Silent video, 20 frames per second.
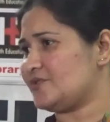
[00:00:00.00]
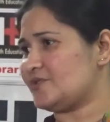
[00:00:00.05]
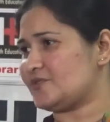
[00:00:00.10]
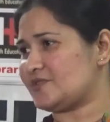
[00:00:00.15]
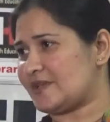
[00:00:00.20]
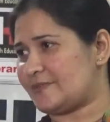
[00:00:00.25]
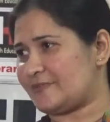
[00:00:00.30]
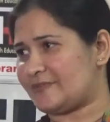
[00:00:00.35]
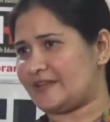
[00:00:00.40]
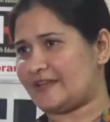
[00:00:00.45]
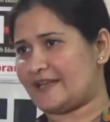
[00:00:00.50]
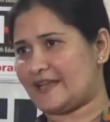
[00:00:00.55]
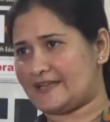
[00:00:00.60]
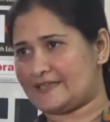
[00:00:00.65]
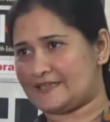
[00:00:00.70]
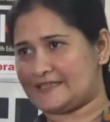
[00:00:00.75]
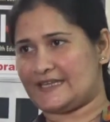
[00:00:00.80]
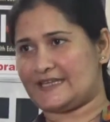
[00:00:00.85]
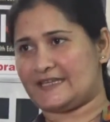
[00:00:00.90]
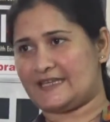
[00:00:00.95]
So something
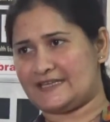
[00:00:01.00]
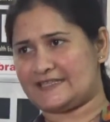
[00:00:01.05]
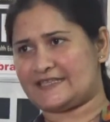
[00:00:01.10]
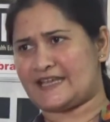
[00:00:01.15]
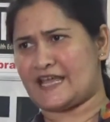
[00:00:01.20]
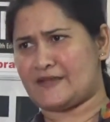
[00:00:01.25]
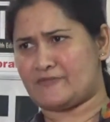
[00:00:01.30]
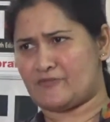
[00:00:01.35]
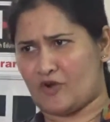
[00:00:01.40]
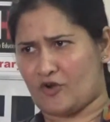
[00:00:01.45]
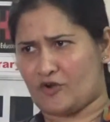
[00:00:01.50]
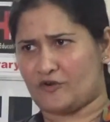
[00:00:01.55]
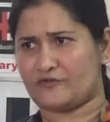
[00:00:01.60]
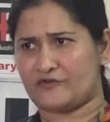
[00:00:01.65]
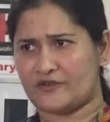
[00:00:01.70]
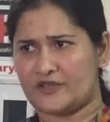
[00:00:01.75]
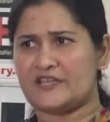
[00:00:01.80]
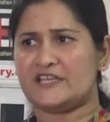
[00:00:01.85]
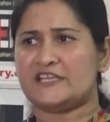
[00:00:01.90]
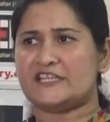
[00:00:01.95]
like taking time
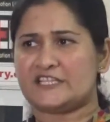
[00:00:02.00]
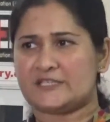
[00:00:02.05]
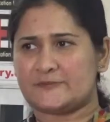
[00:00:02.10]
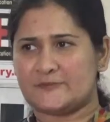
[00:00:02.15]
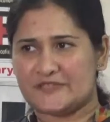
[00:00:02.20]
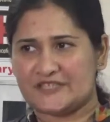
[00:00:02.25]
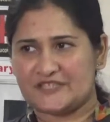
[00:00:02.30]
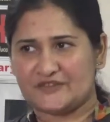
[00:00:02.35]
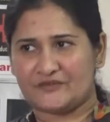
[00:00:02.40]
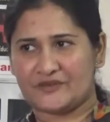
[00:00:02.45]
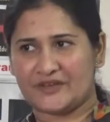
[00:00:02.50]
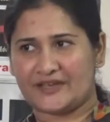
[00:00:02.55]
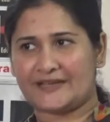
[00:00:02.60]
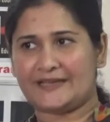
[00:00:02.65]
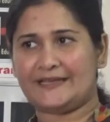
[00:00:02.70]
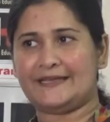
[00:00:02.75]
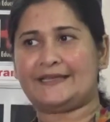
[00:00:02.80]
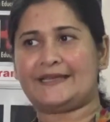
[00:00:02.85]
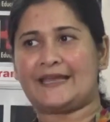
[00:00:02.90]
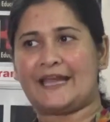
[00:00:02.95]
off
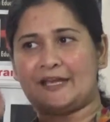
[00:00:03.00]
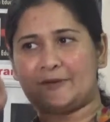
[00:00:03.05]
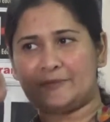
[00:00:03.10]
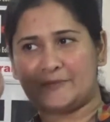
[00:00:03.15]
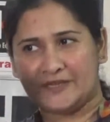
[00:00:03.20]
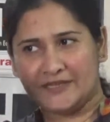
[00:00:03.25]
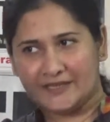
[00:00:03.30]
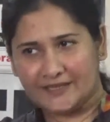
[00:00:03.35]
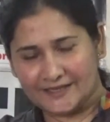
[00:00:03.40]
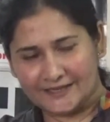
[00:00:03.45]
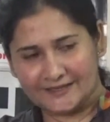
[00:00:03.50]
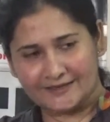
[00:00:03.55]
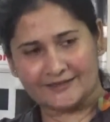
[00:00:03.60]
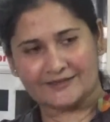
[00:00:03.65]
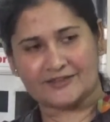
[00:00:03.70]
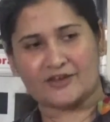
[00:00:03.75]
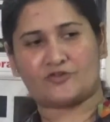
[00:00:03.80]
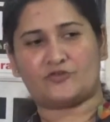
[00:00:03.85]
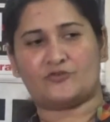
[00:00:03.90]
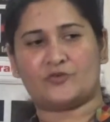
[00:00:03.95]
specifically can be in a
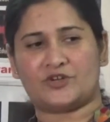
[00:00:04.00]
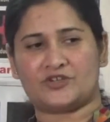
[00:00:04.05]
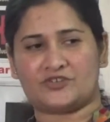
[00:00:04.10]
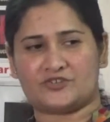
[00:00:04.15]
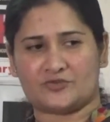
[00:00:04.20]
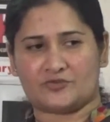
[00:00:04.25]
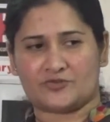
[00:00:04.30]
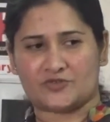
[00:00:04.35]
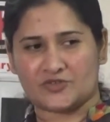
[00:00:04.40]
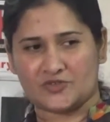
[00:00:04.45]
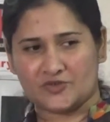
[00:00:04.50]
downward tone.